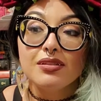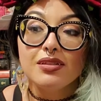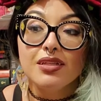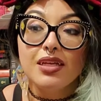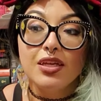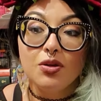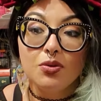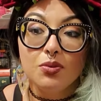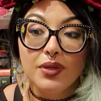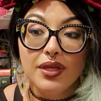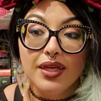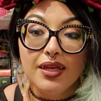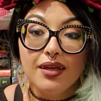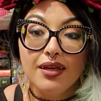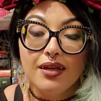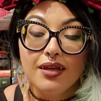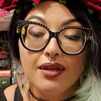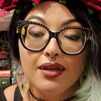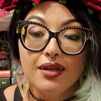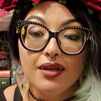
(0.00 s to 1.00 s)
in a week.
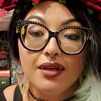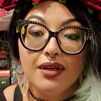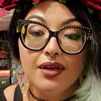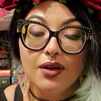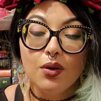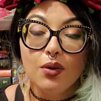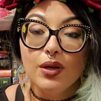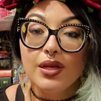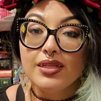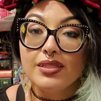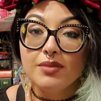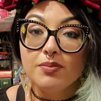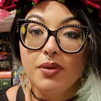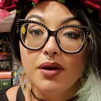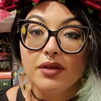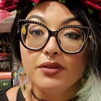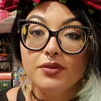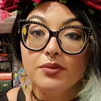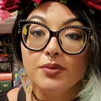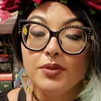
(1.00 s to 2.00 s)
Is it
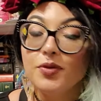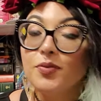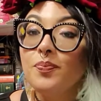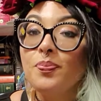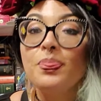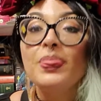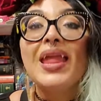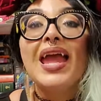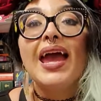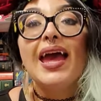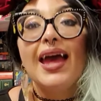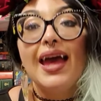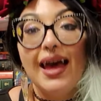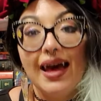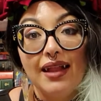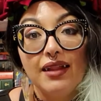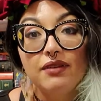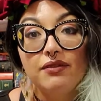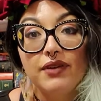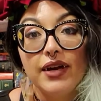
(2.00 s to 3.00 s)
possible?
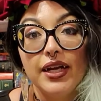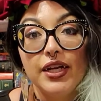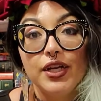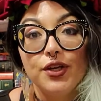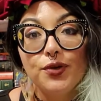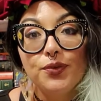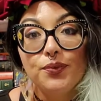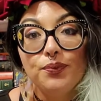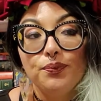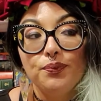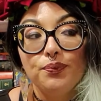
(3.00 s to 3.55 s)
Hell if I know.